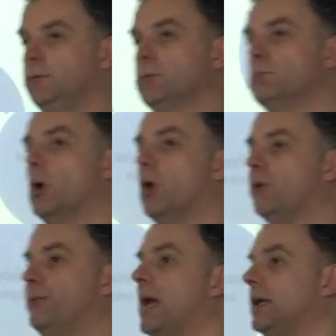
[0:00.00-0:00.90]
the
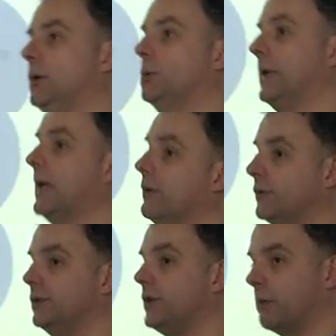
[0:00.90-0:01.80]
more value we have
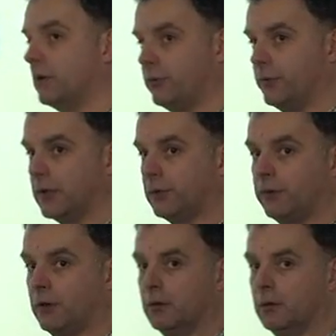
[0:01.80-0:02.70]
to
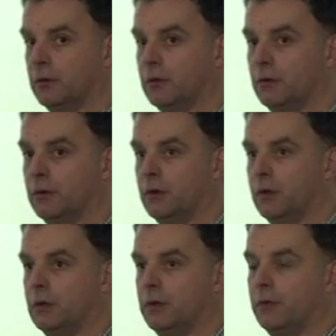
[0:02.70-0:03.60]
demonstrate.
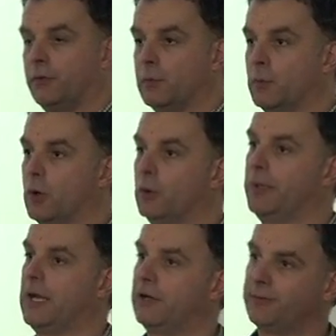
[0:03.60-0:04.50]
The more
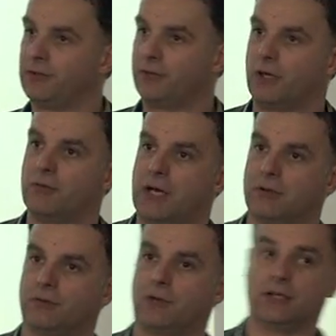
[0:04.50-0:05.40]
we have to turn around
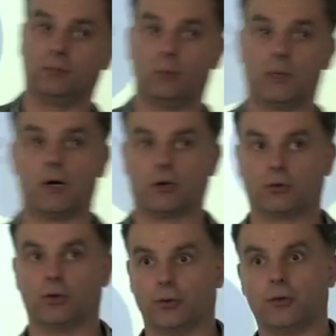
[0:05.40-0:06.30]
and say, we are
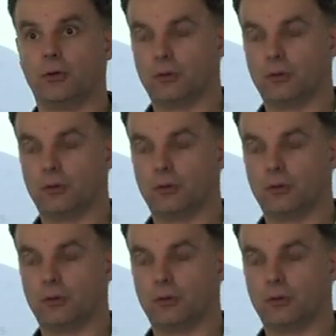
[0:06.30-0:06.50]
good.